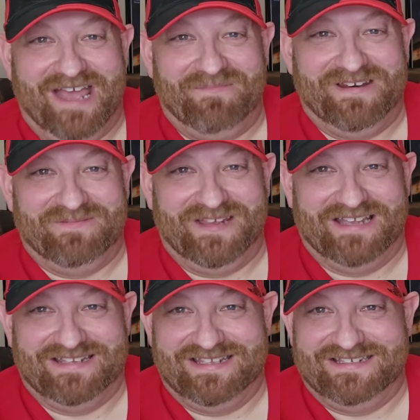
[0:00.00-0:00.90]
happening
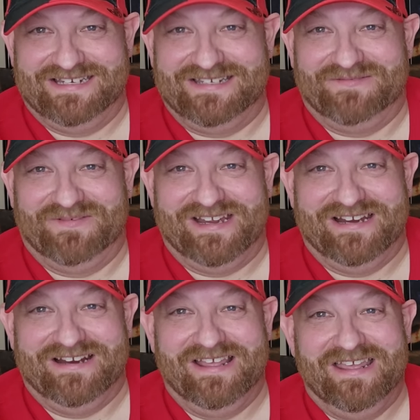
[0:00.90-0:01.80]
because it's just
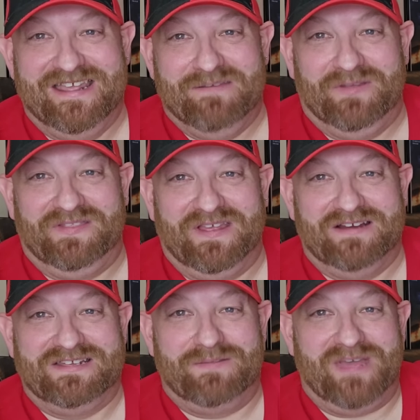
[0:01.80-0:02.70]
weird, but
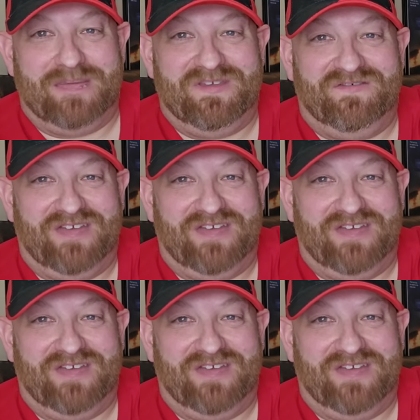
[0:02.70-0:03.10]
there's the baby